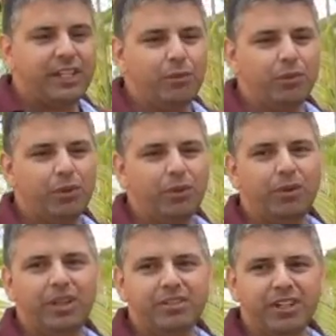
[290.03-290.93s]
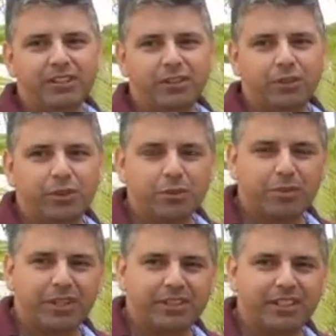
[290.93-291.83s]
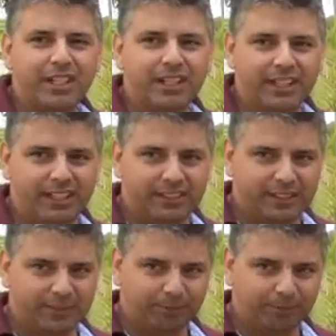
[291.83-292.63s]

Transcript: it will adjust it so it sprays a lot less.